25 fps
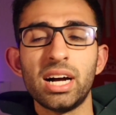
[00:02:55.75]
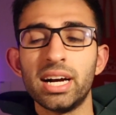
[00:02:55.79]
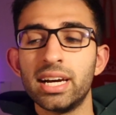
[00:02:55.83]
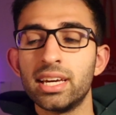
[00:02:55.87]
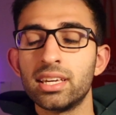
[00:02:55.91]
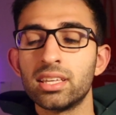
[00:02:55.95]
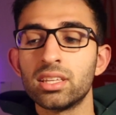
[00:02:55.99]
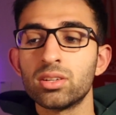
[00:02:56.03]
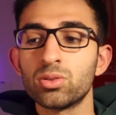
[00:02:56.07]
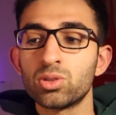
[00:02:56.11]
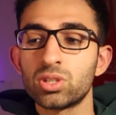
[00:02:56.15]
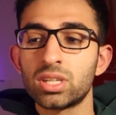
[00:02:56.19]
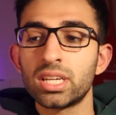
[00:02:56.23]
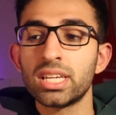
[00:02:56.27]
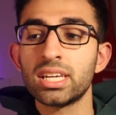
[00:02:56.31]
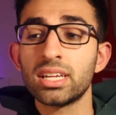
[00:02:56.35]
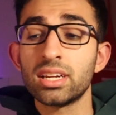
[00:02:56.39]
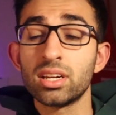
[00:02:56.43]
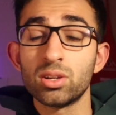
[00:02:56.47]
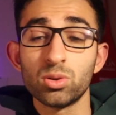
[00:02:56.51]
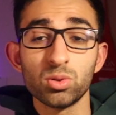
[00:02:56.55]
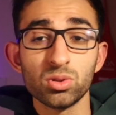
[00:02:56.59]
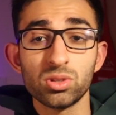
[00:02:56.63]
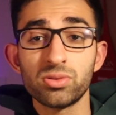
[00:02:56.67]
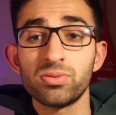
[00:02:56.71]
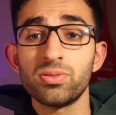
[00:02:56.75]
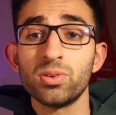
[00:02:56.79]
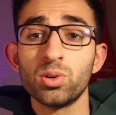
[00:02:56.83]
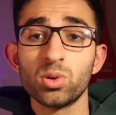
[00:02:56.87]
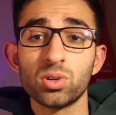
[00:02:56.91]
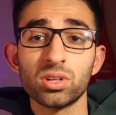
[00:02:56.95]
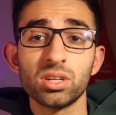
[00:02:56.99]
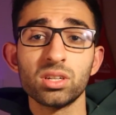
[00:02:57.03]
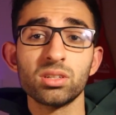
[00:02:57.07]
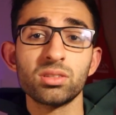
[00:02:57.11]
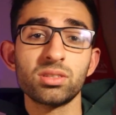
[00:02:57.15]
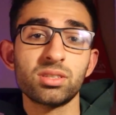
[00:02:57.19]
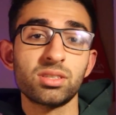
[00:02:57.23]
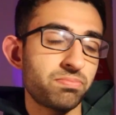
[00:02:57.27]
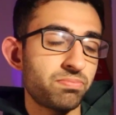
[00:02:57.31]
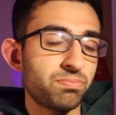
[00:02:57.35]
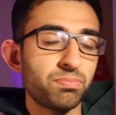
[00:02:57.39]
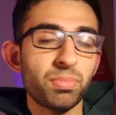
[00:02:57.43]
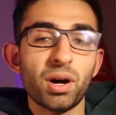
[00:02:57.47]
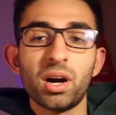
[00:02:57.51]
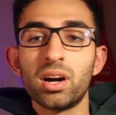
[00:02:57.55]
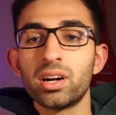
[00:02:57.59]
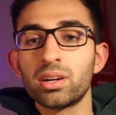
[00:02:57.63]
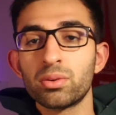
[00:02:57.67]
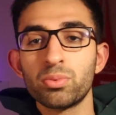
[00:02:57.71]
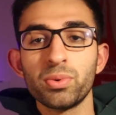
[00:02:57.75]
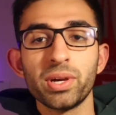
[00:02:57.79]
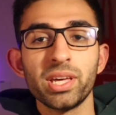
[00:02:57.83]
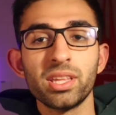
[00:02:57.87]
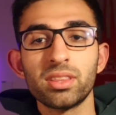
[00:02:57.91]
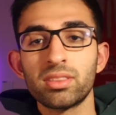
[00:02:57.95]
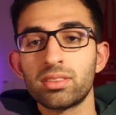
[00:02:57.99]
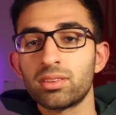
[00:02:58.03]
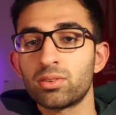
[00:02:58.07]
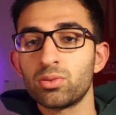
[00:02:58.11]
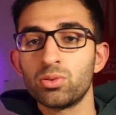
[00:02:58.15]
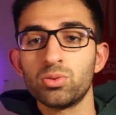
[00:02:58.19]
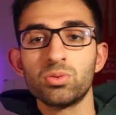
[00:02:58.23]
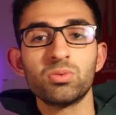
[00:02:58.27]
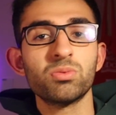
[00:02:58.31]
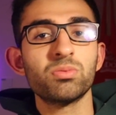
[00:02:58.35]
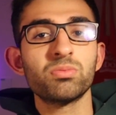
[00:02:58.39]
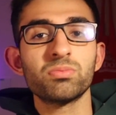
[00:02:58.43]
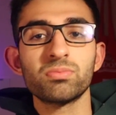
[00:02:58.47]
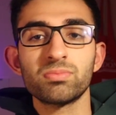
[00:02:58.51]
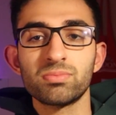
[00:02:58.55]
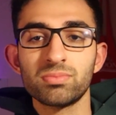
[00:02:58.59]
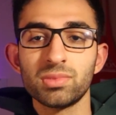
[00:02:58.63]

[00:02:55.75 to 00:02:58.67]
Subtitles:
I usually lose focus partway through,